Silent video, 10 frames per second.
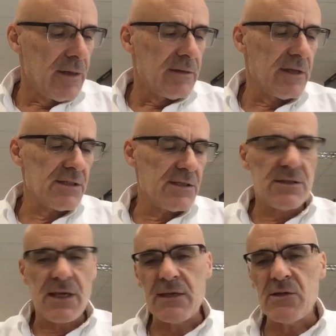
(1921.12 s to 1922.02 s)

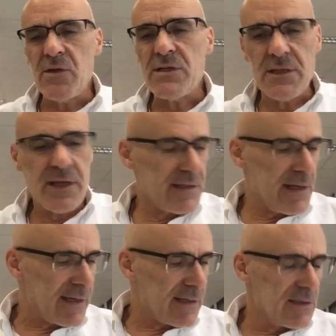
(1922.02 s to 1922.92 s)
This second reason is
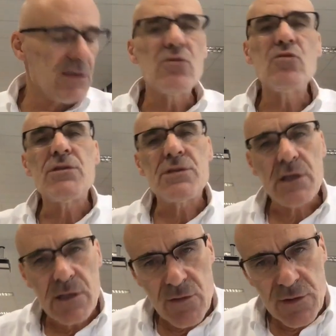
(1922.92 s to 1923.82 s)
linked to the
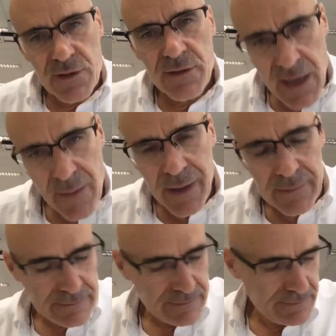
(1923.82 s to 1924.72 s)
security dilemma.
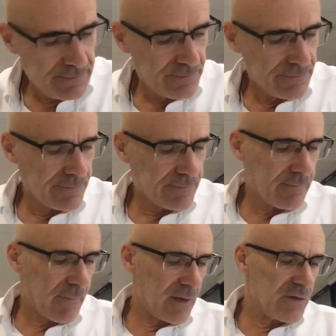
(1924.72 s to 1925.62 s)

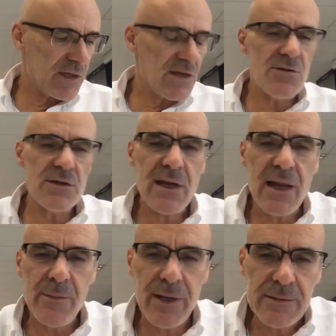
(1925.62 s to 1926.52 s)
The security
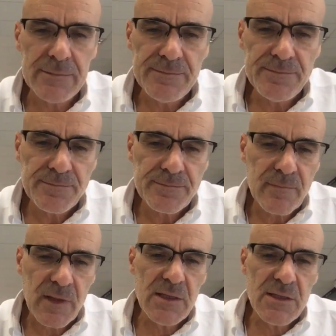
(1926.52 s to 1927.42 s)
dilemma,
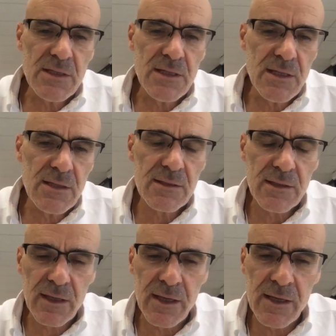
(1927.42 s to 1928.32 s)
indeed,
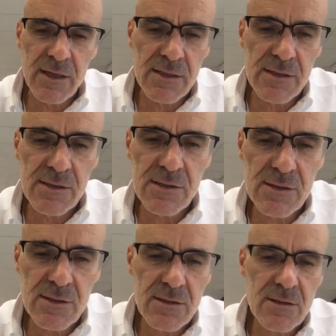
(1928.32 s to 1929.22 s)
is
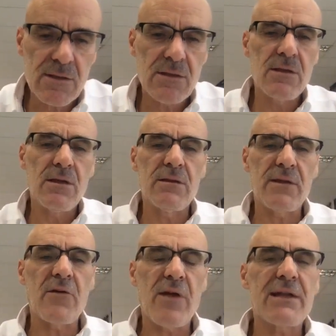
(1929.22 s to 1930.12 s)

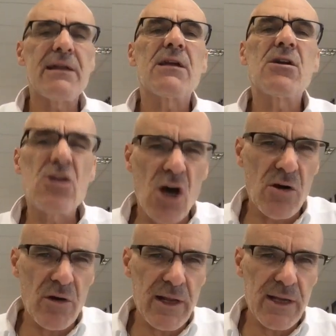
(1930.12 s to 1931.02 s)
directly
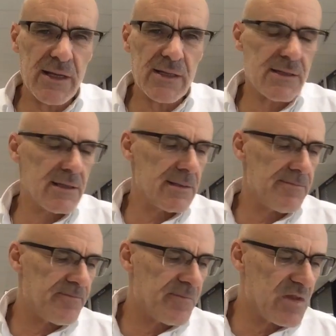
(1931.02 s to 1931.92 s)
correlated
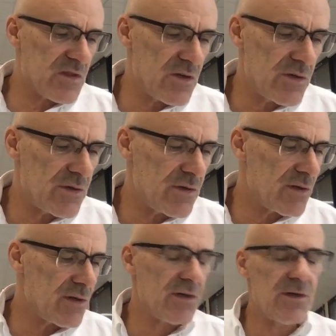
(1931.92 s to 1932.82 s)

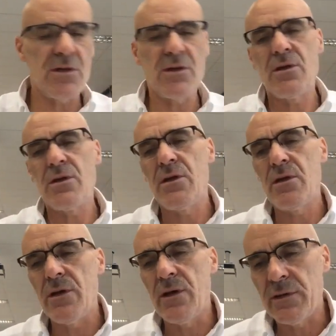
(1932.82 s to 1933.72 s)
to
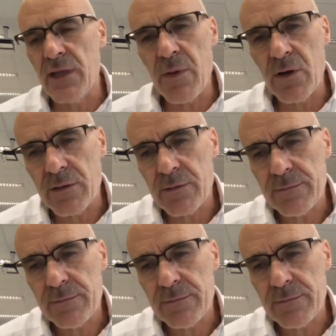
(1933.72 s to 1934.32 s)
neighborhood.